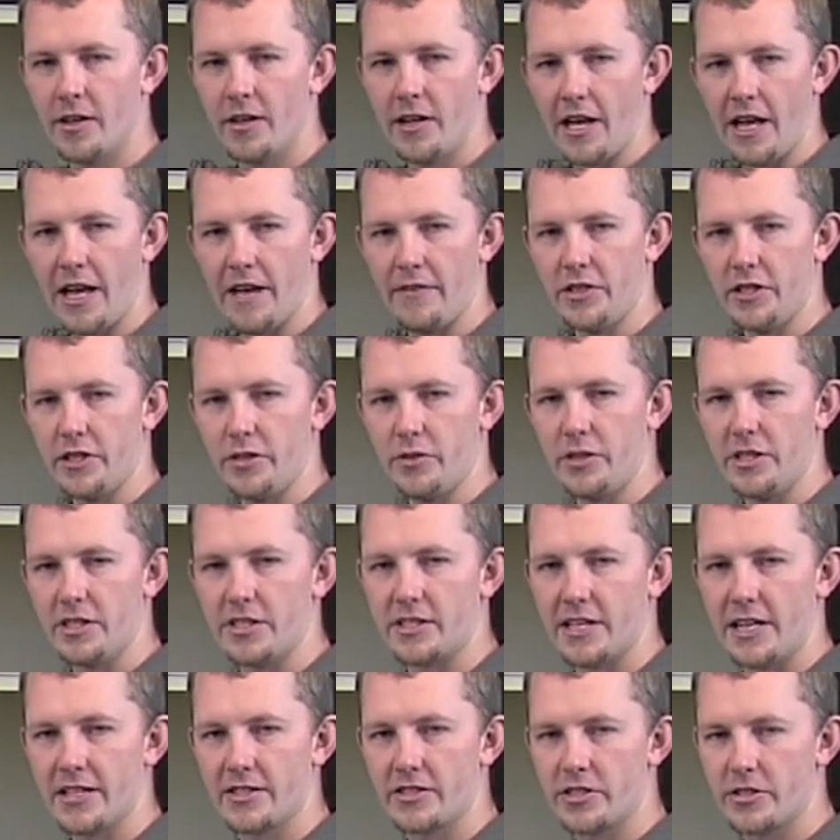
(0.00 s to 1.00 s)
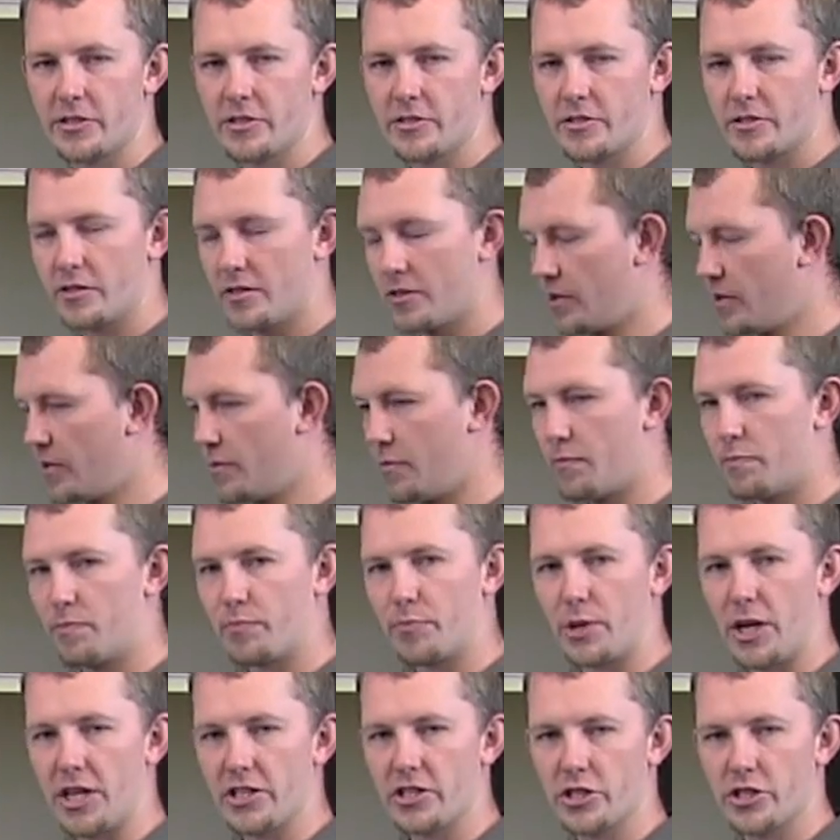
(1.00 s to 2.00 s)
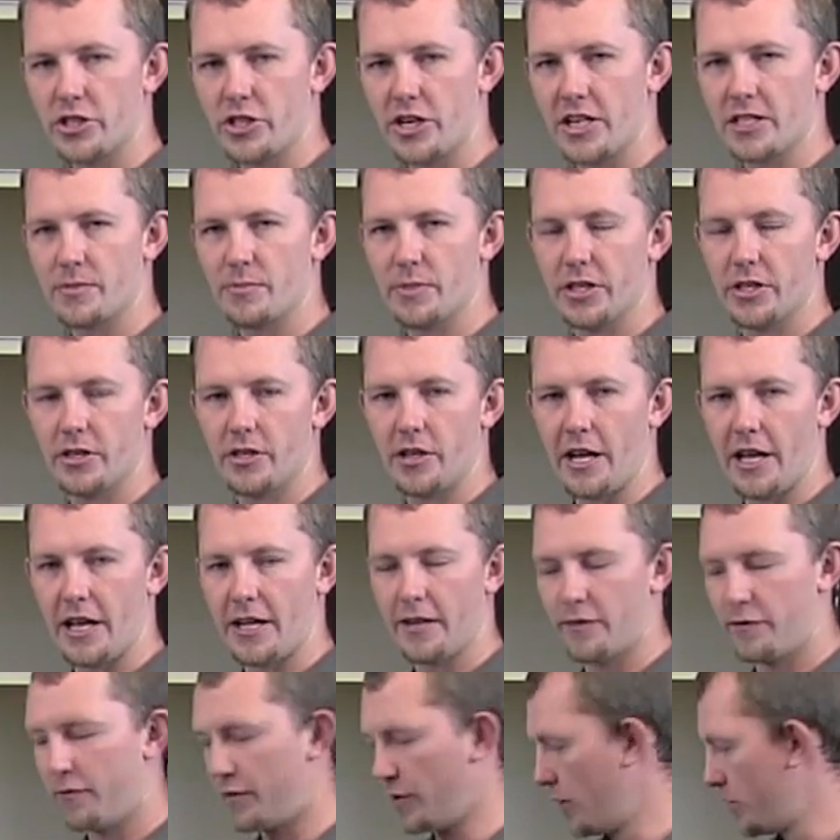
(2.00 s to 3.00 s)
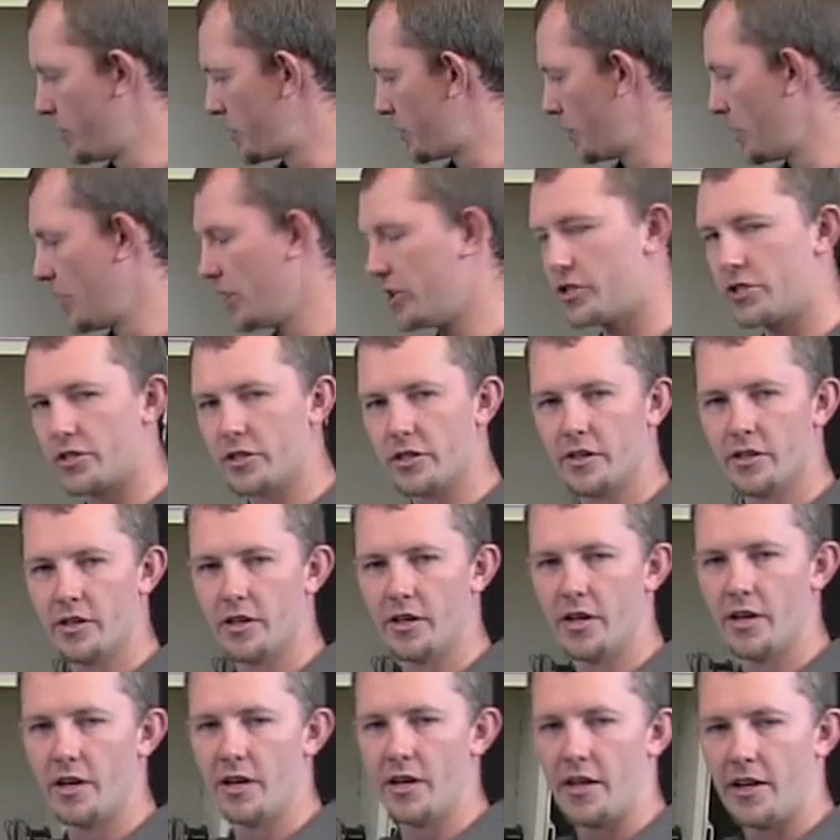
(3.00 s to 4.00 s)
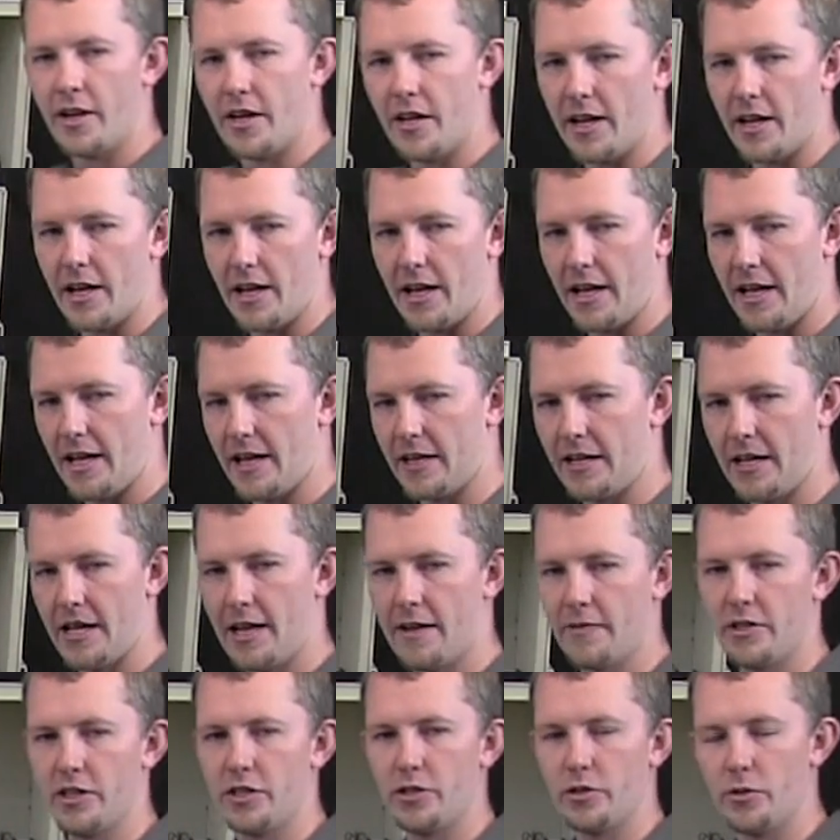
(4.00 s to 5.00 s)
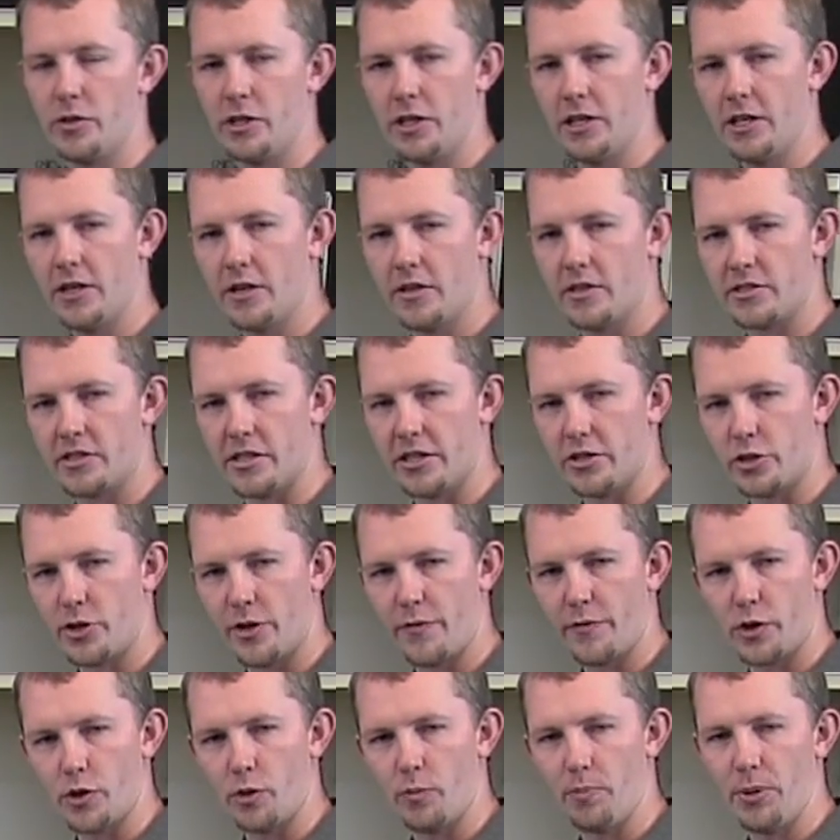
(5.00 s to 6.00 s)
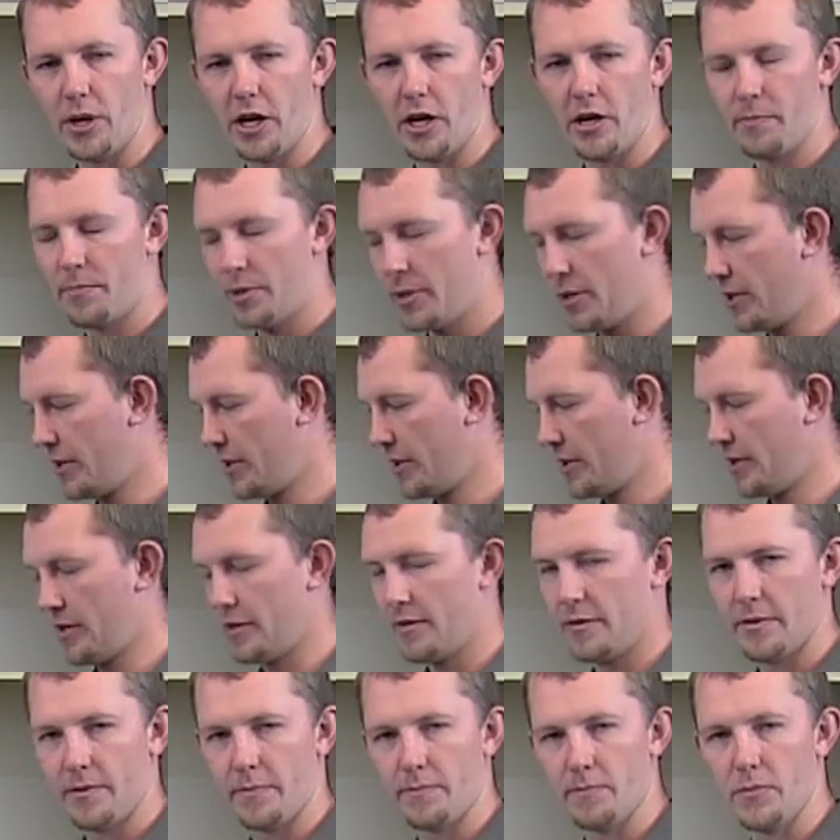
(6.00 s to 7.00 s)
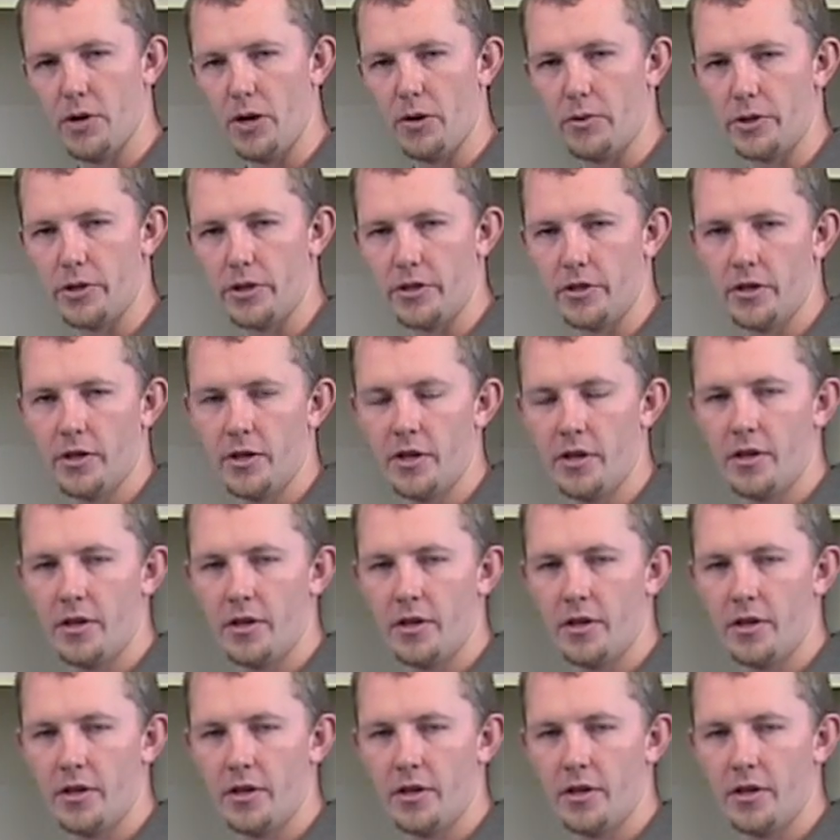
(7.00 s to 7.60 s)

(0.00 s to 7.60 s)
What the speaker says: Heavy duty sensors, pressure transmitter and flow switch, and a heavy duty centrifugal pump motor.